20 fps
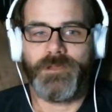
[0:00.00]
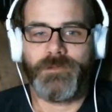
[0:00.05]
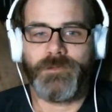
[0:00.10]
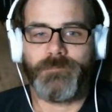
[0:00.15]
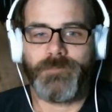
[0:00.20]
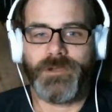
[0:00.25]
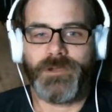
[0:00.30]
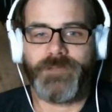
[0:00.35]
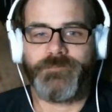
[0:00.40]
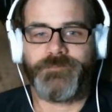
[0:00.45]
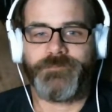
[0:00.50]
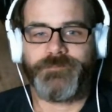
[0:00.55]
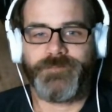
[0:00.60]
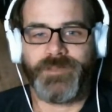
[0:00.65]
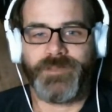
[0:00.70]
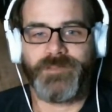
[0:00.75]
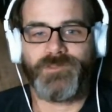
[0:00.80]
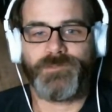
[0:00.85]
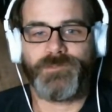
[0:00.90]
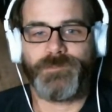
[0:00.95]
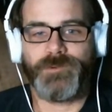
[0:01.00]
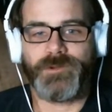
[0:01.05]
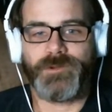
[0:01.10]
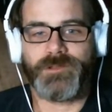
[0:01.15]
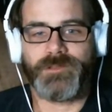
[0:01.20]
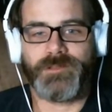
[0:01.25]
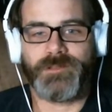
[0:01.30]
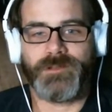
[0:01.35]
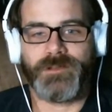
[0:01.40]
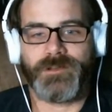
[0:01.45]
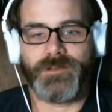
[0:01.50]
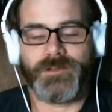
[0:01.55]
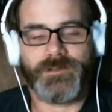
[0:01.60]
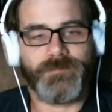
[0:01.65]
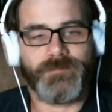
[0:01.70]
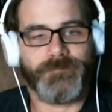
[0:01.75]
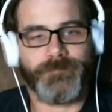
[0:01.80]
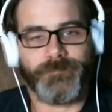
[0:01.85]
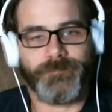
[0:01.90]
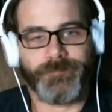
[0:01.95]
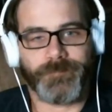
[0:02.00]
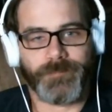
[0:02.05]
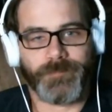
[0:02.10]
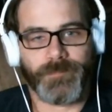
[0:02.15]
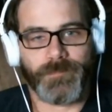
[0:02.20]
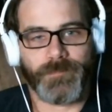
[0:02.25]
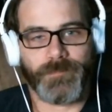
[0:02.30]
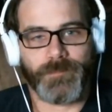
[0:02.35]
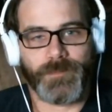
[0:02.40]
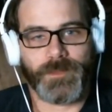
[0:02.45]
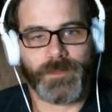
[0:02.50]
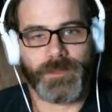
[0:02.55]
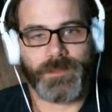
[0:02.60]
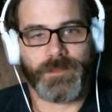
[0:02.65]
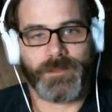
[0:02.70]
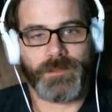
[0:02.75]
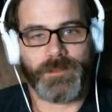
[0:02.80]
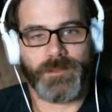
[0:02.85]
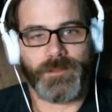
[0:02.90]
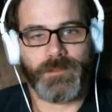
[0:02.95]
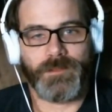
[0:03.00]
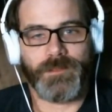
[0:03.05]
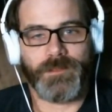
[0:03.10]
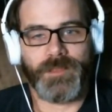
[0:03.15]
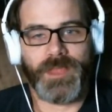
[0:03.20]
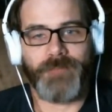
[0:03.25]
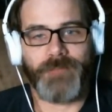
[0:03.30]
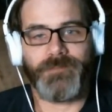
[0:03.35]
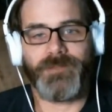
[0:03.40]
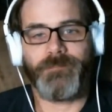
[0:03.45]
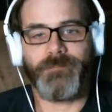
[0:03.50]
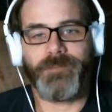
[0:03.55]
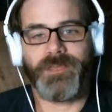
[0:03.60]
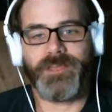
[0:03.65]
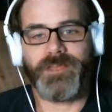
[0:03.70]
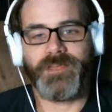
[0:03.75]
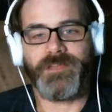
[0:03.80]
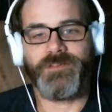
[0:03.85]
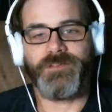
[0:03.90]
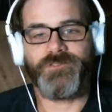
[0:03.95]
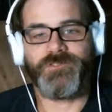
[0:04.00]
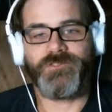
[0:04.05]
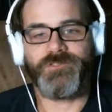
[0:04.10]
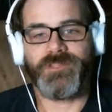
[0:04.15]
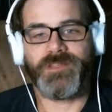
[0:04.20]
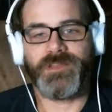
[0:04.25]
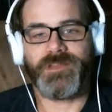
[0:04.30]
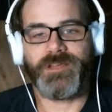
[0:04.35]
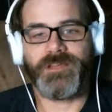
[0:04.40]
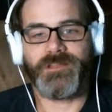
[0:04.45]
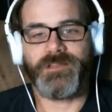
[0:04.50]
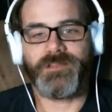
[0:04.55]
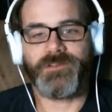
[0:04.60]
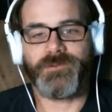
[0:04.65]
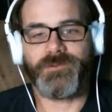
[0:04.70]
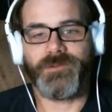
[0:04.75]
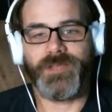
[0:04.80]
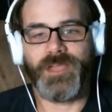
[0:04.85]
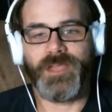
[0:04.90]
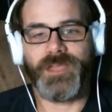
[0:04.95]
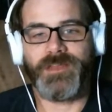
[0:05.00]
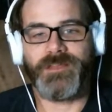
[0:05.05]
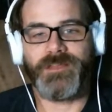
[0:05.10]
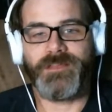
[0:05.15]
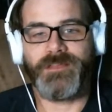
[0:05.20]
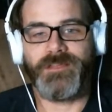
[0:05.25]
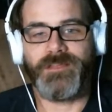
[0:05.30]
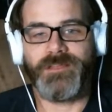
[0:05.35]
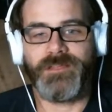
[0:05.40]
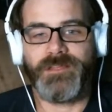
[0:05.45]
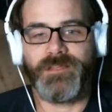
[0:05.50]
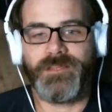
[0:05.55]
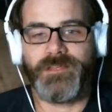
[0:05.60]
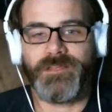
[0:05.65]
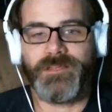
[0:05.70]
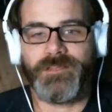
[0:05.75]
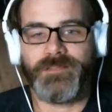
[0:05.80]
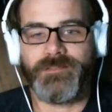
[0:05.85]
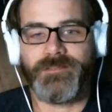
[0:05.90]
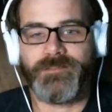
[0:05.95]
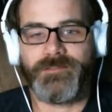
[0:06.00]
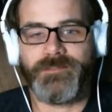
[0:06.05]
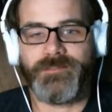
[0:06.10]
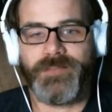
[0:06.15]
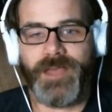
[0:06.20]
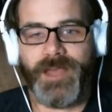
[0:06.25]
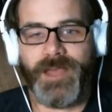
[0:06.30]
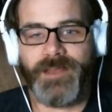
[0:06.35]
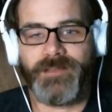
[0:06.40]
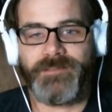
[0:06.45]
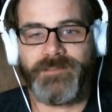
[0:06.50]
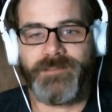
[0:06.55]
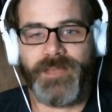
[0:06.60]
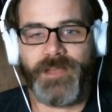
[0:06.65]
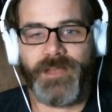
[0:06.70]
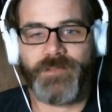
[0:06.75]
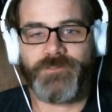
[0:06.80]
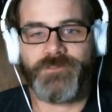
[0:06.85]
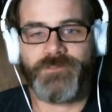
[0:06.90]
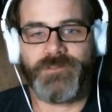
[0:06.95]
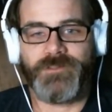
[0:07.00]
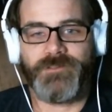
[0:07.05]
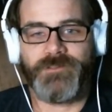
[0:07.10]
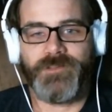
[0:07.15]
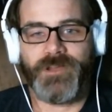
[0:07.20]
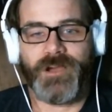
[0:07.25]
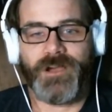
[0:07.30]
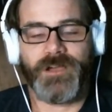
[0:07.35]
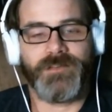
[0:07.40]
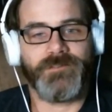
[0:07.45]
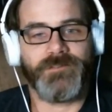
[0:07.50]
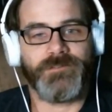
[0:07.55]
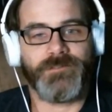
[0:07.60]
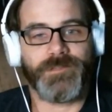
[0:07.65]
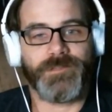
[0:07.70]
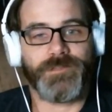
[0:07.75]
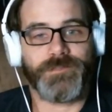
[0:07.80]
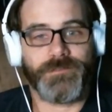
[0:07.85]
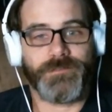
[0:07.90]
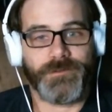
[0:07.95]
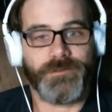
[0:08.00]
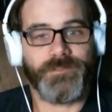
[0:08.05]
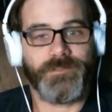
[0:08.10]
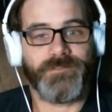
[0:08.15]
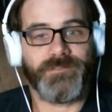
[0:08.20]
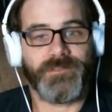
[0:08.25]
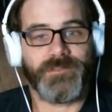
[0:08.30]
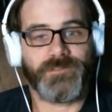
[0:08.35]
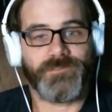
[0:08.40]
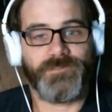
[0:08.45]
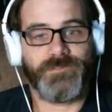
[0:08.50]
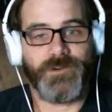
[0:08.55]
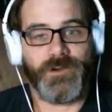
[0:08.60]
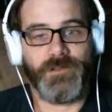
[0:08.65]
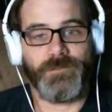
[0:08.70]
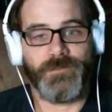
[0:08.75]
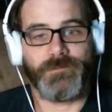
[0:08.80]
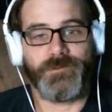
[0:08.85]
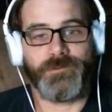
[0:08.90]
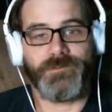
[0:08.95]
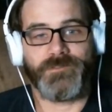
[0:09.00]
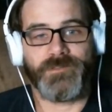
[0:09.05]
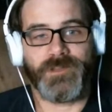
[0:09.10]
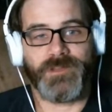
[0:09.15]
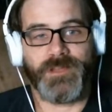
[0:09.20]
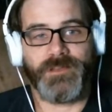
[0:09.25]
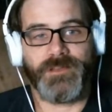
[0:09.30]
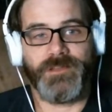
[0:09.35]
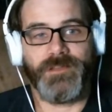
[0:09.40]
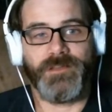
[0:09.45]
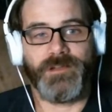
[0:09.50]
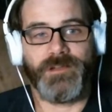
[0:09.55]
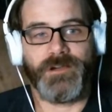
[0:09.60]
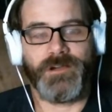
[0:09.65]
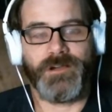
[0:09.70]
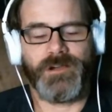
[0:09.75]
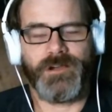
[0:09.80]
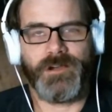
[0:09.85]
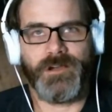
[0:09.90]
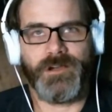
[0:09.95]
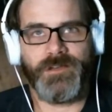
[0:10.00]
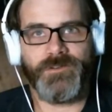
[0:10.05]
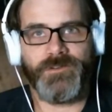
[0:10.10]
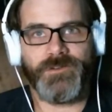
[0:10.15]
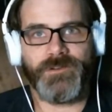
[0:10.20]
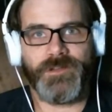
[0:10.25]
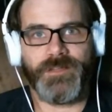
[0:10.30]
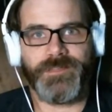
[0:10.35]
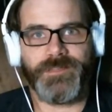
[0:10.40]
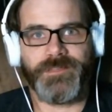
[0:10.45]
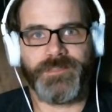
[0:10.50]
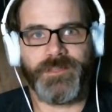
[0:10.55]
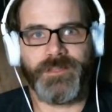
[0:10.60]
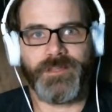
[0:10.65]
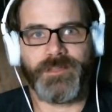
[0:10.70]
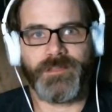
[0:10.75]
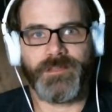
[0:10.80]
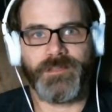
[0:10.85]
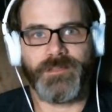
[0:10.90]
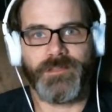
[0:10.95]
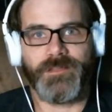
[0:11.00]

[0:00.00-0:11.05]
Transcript: Facebook gaming page that I created, that is actually gotten 36 followers, and I need 100, I think,